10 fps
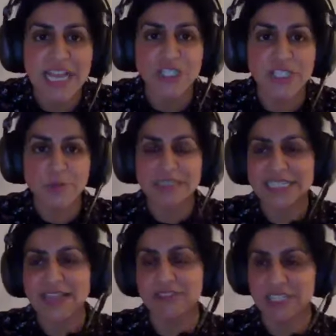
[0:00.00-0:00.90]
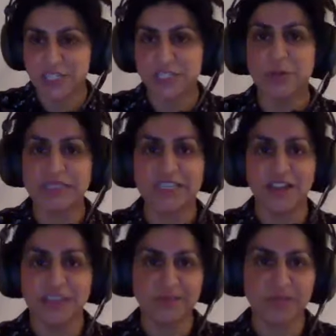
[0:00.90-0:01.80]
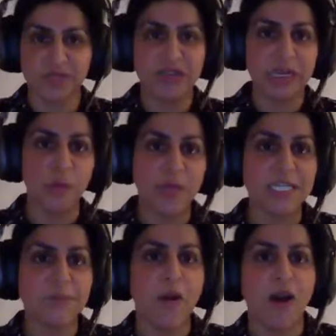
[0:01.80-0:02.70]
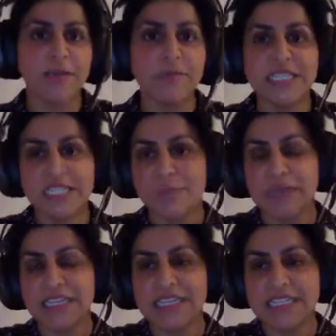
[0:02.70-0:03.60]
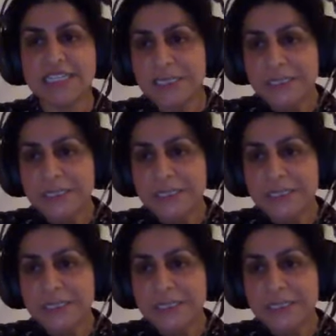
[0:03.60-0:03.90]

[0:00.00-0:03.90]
actually 2017 to 2019 was a really weird parliament because